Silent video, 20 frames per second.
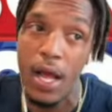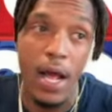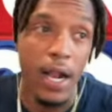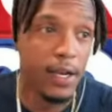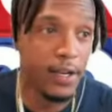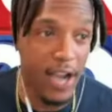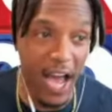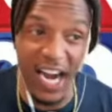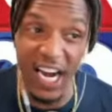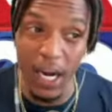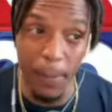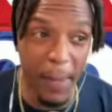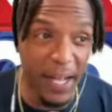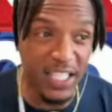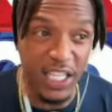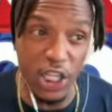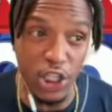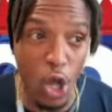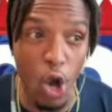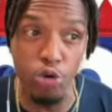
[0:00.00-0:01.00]
None of them
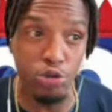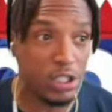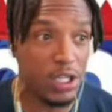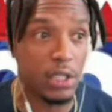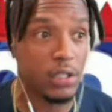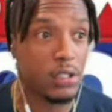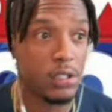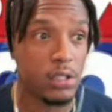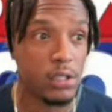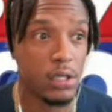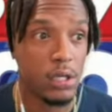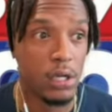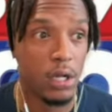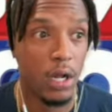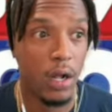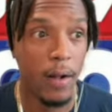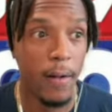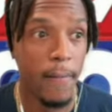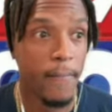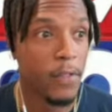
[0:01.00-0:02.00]
institutions.
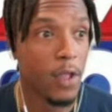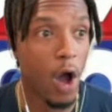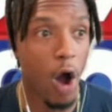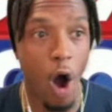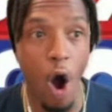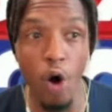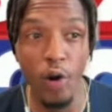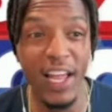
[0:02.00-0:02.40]
Only